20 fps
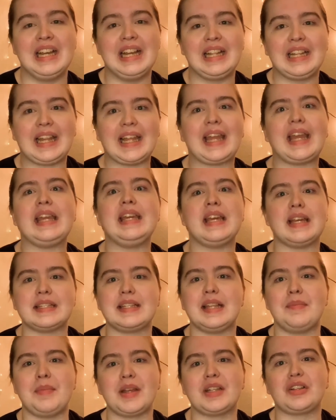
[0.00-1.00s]
like, yes,
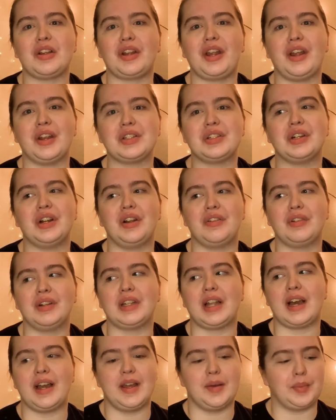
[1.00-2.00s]
it makes our character
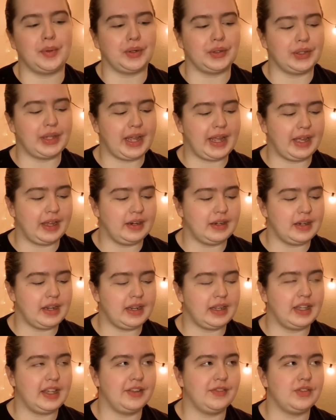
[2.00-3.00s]
unreliable and
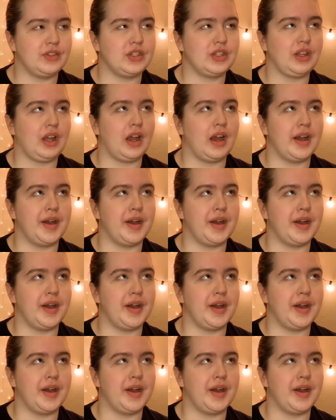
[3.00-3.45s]
it gives,